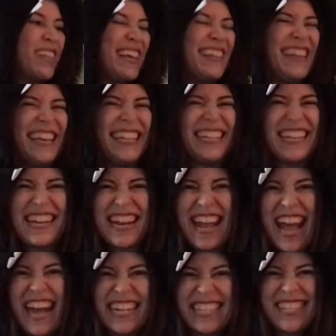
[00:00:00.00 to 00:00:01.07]
And they
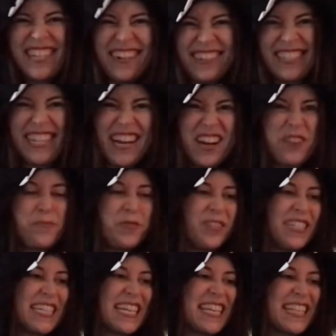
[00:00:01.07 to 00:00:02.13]
gnash their terrible
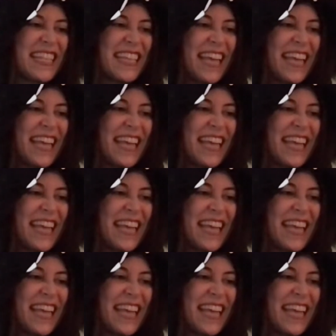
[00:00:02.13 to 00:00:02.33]
teeth.